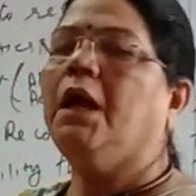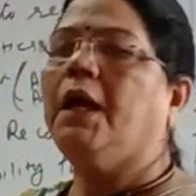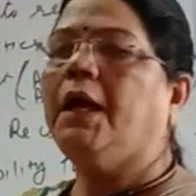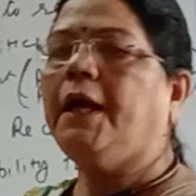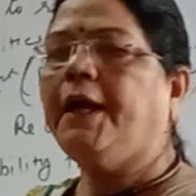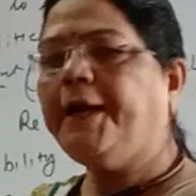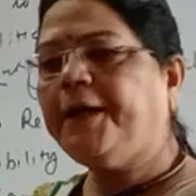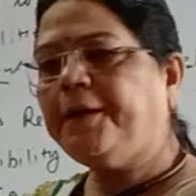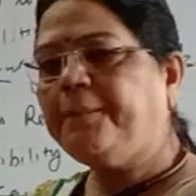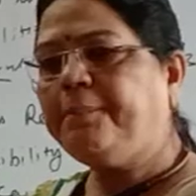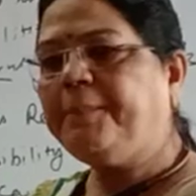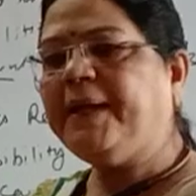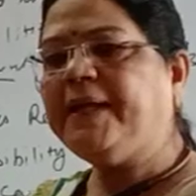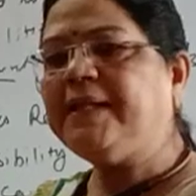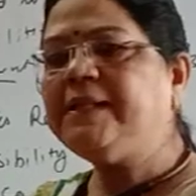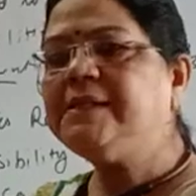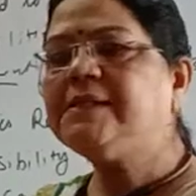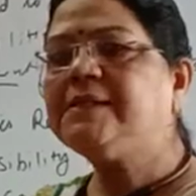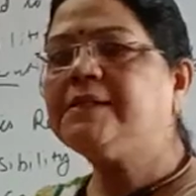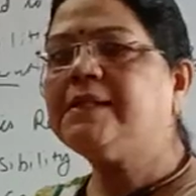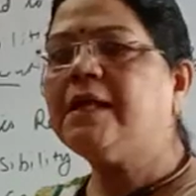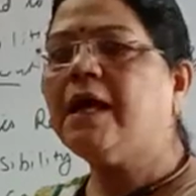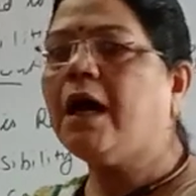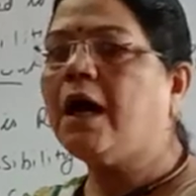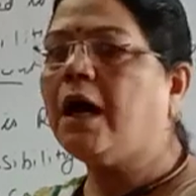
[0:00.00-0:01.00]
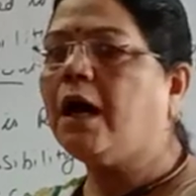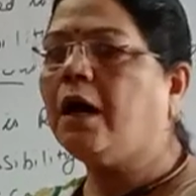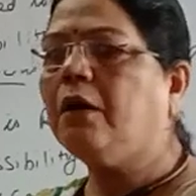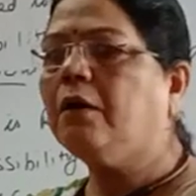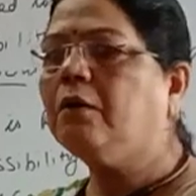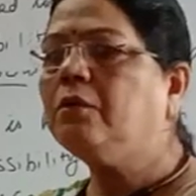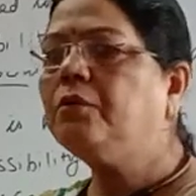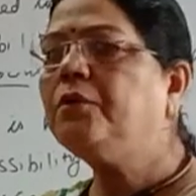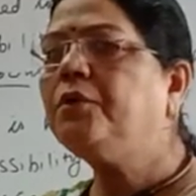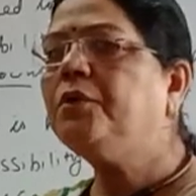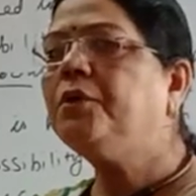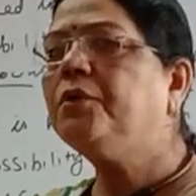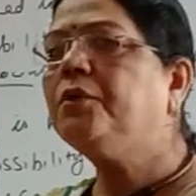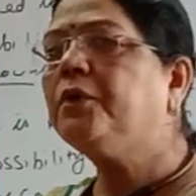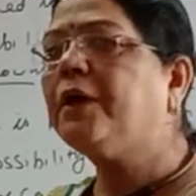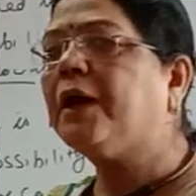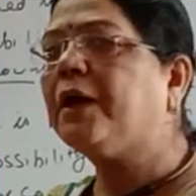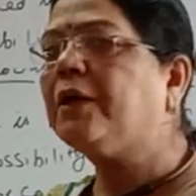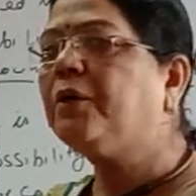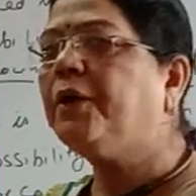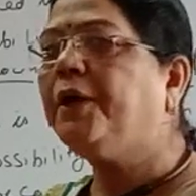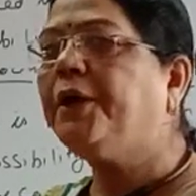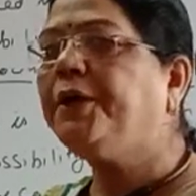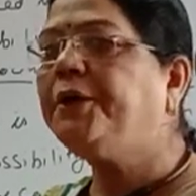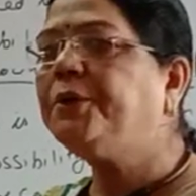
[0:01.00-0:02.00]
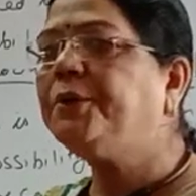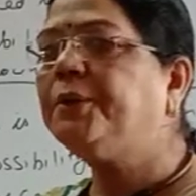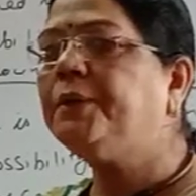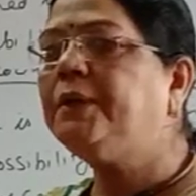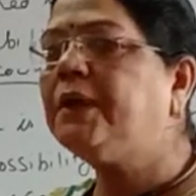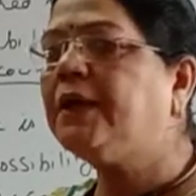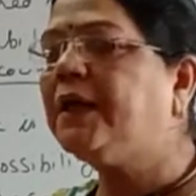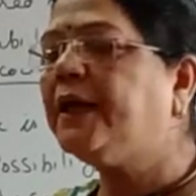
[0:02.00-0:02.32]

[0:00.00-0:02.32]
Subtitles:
It means how you are going to